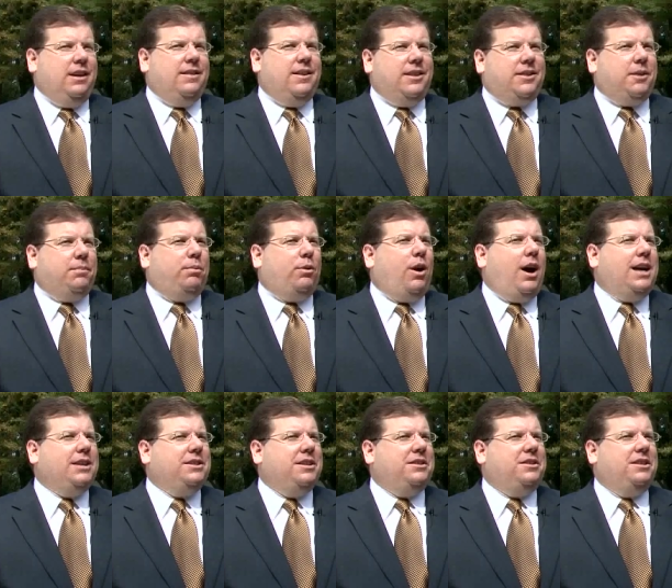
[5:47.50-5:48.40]
that the
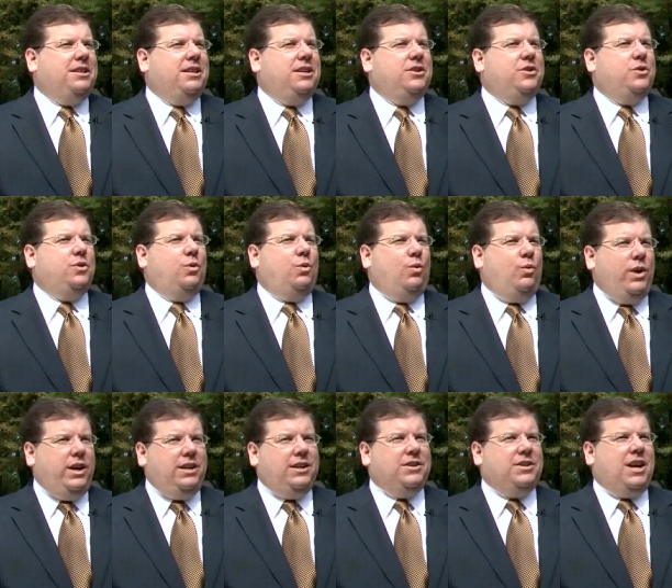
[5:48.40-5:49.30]
processes
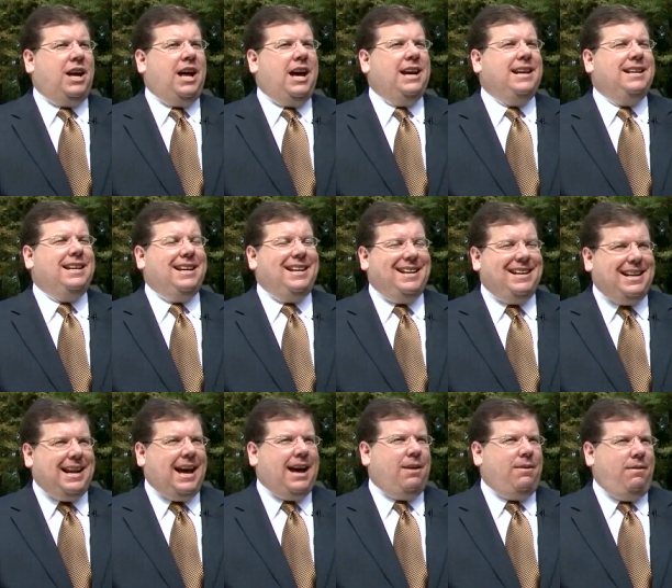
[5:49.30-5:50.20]
we designed
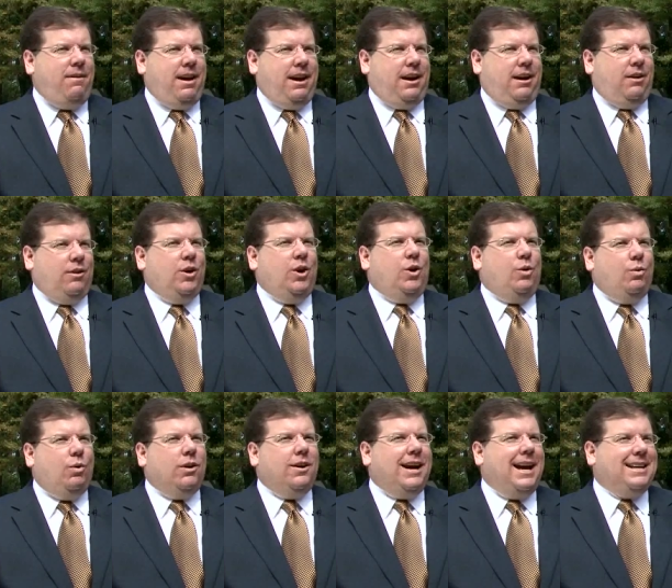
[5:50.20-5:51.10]
down there
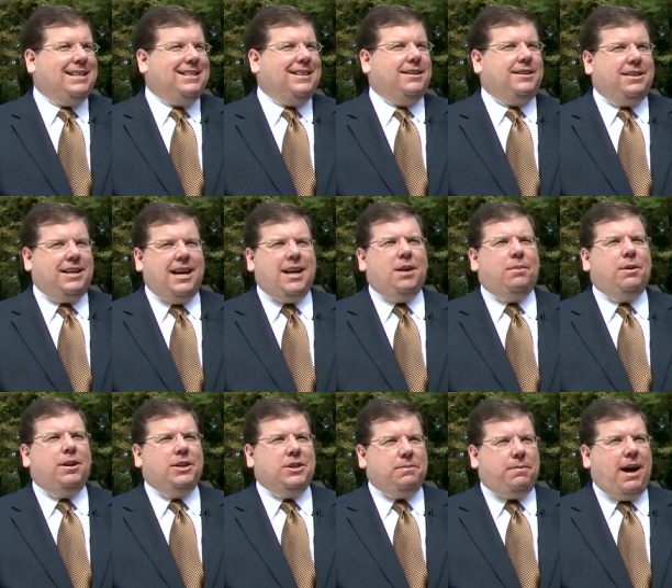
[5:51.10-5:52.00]
were as
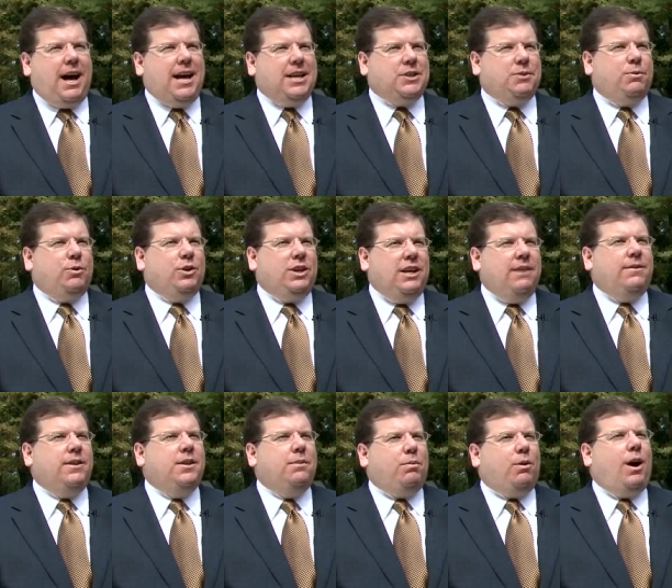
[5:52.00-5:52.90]
sustainable as possible
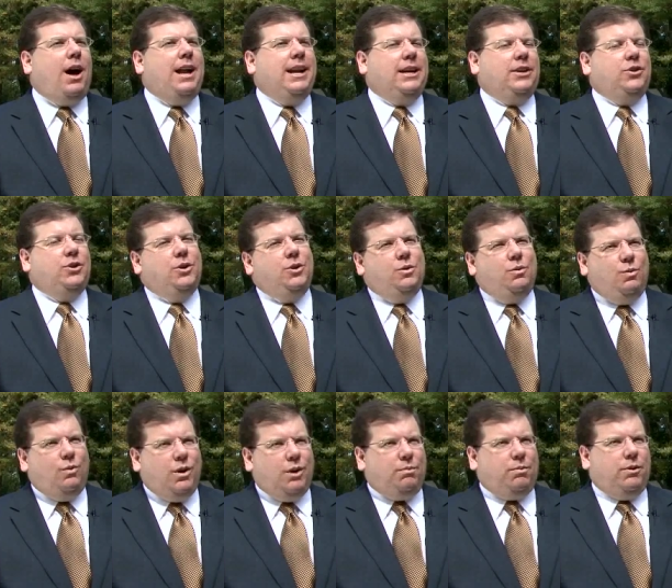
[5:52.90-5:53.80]
given the product
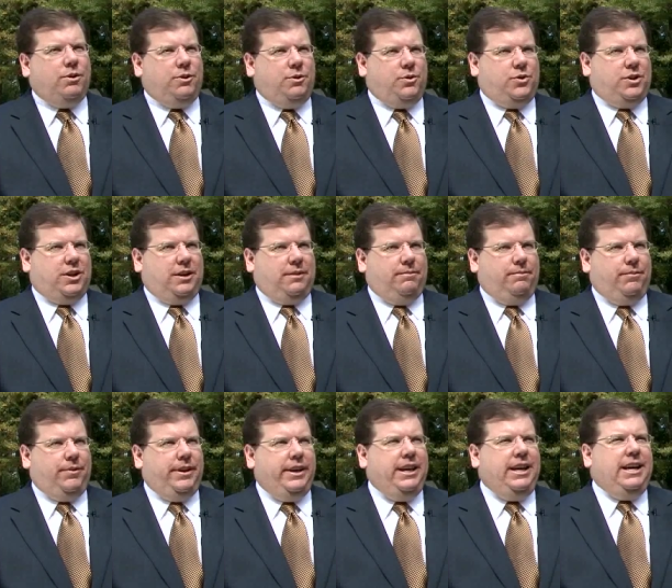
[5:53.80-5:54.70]
we're producing.
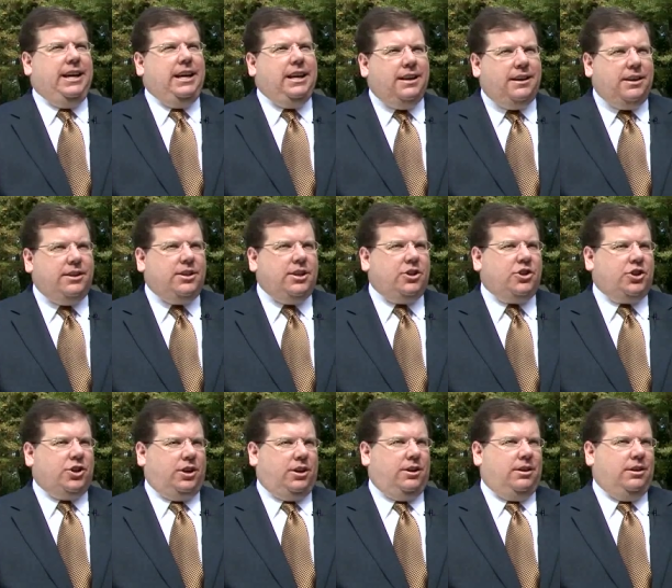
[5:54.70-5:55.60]
In
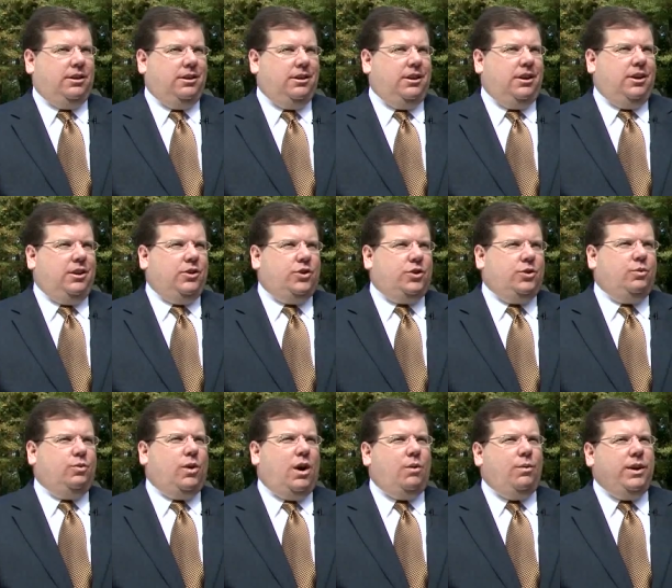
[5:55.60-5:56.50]
addition
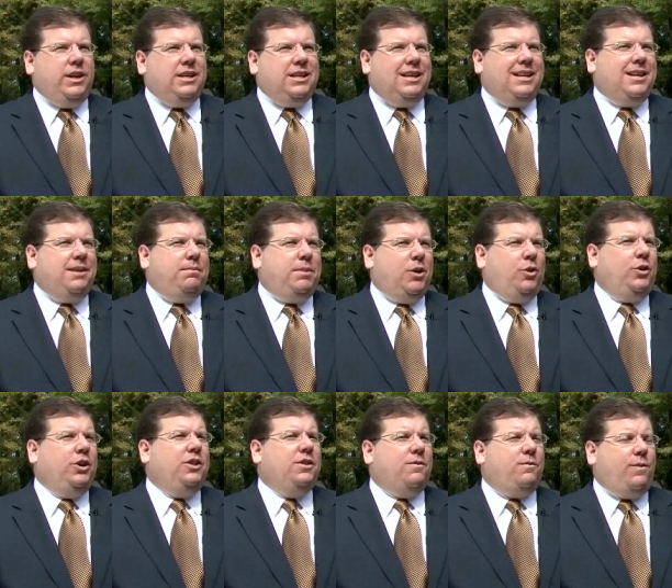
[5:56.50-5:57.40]
to what we did in
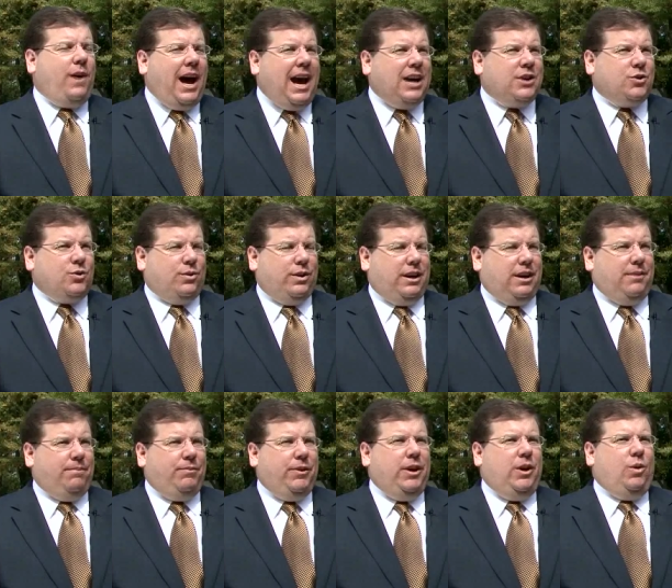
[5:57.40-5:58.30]
building the factory,
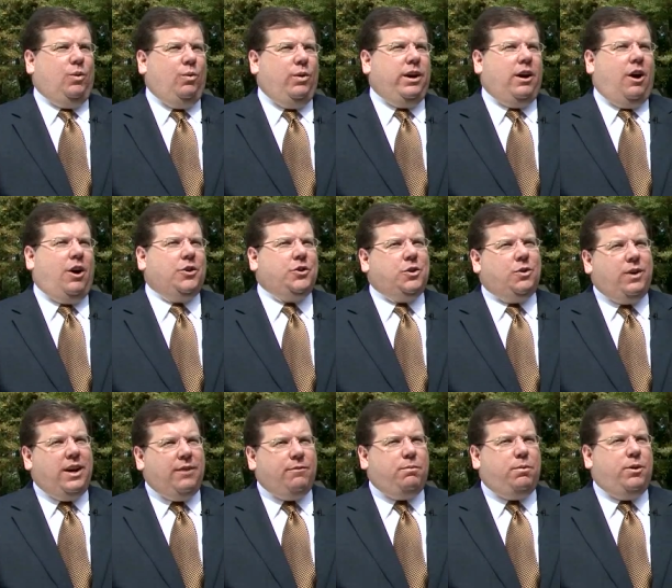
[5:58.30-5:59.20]
we
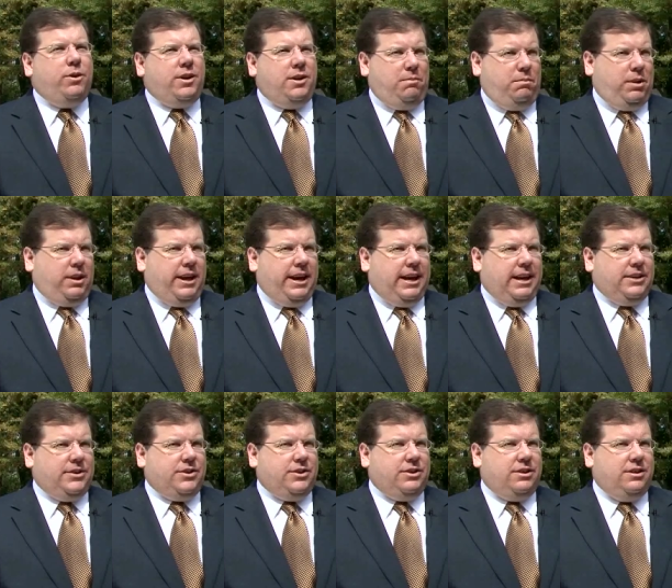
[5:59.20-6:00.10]
also have put in
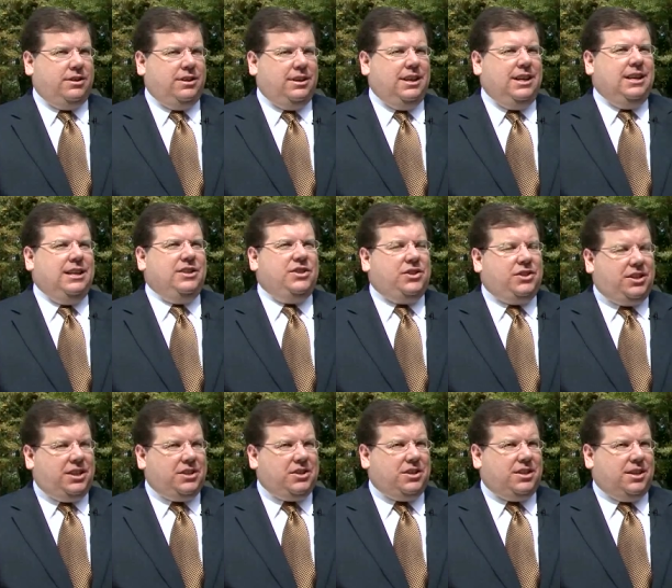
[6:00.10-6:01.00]
place
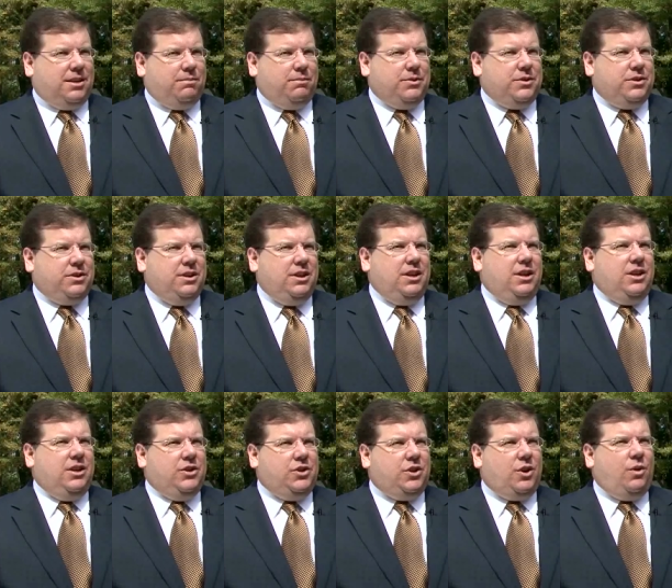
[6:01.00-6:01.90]
systems
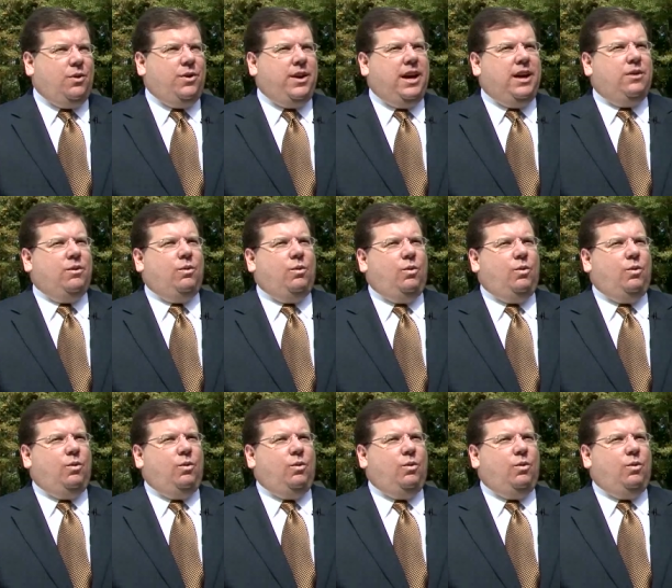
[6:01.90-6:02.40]
so that